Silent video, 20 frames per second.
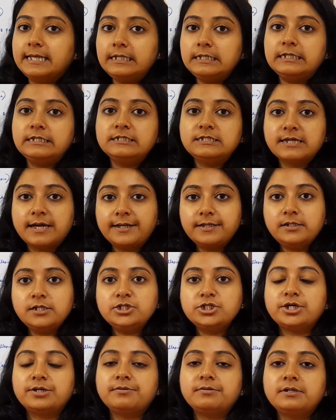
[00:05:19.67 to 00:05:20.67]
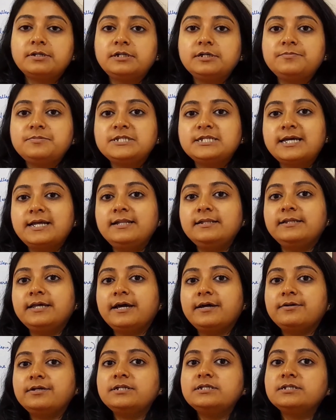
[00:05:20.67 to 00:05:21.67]
inside the generative cell
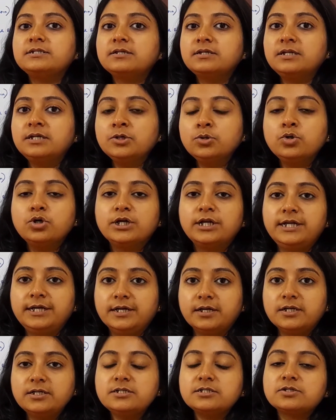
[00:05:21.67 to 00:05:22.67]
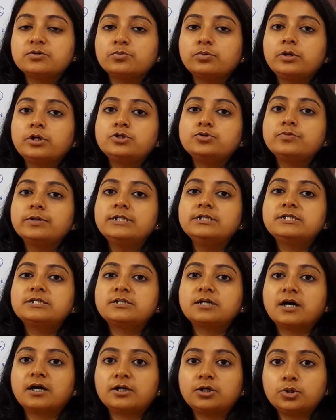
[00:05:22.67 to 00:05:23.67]
there is the nucleus which will
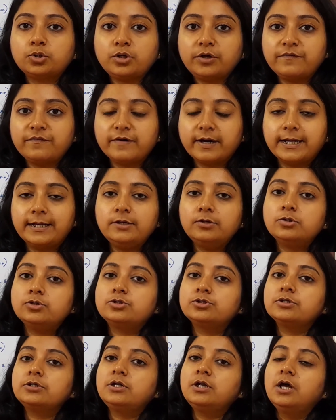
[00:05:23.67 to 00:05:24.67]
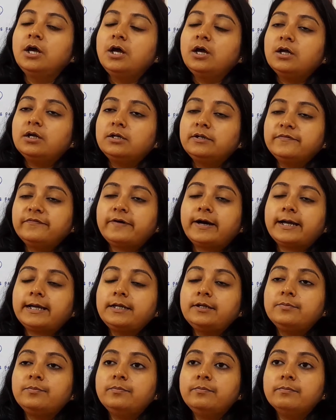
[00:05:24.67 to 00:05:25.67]
start to divide, which will
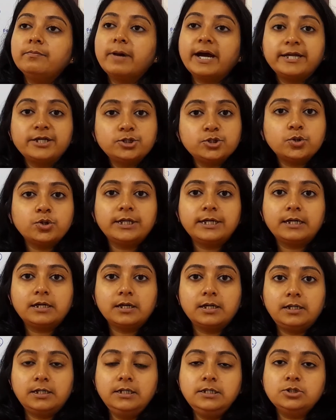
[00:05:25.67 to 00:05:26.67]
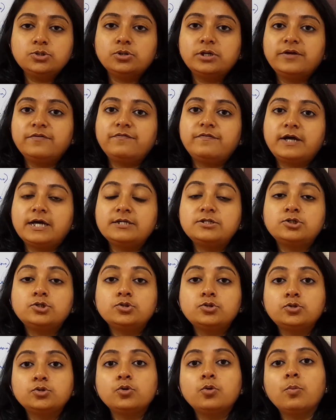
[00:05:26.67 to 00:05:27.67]
divide mitotically to give rise
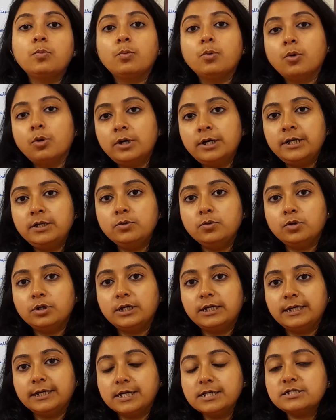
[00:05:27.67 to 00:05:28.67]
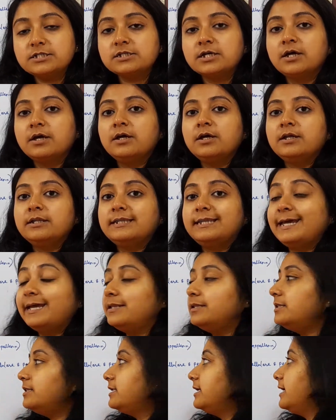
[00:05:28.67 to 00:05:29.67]
to 2 more nucleus.
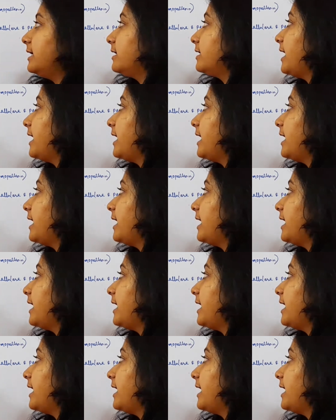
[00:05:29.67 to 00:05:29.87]
Then they